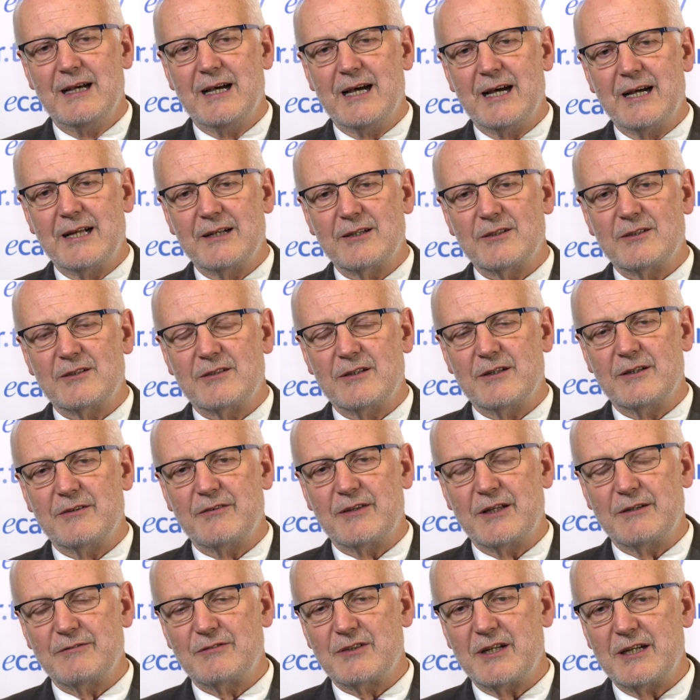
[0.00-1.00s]
And uh,
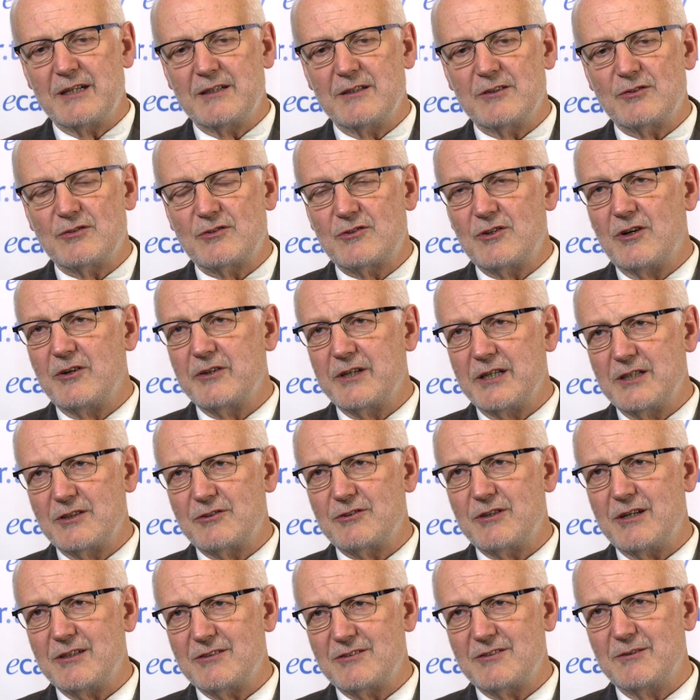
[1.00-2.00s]
they've taken a strong
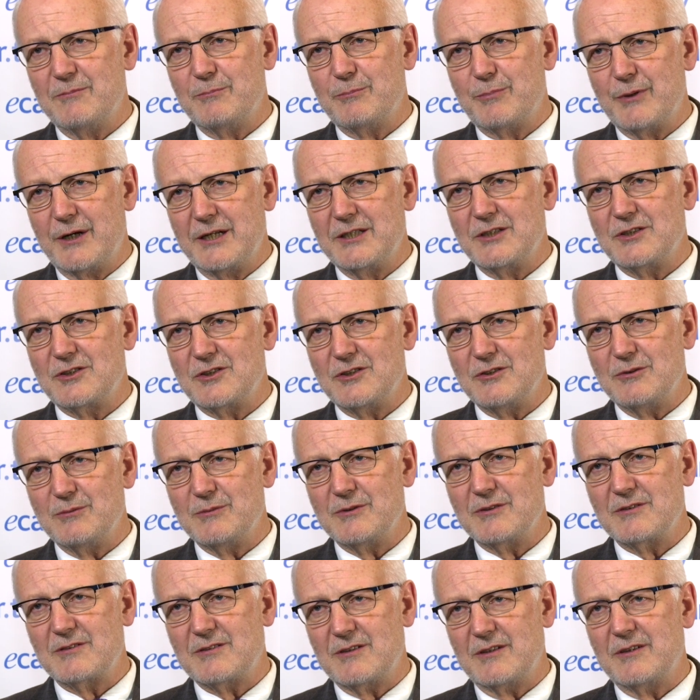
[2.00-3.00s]
interest in brain
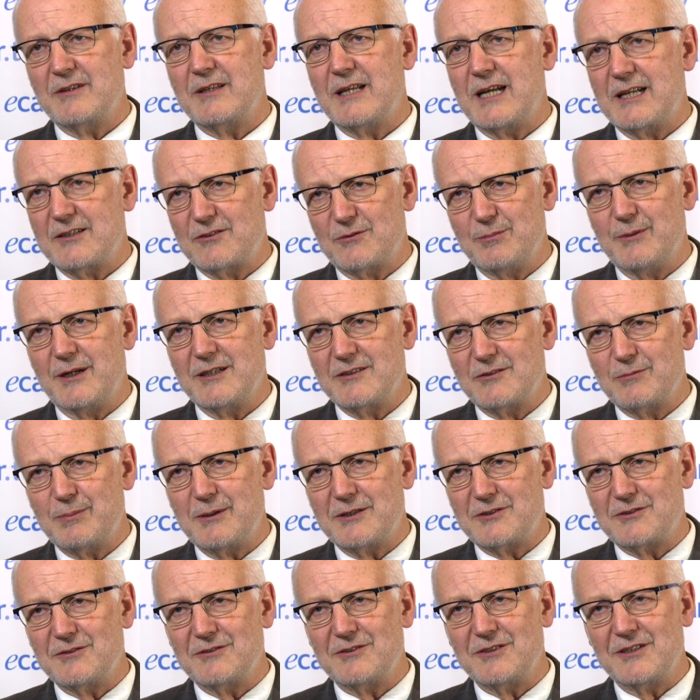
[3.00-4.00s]
tumours, and that's my
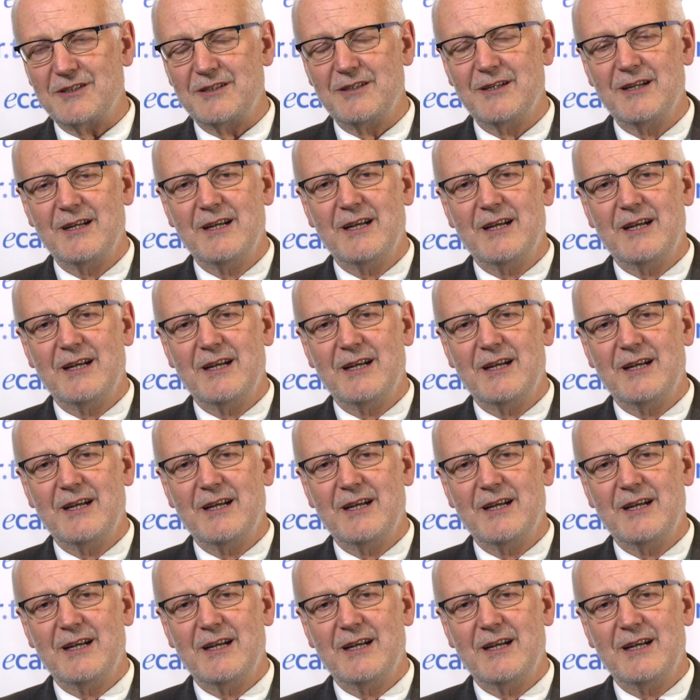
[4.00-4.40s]
specialty.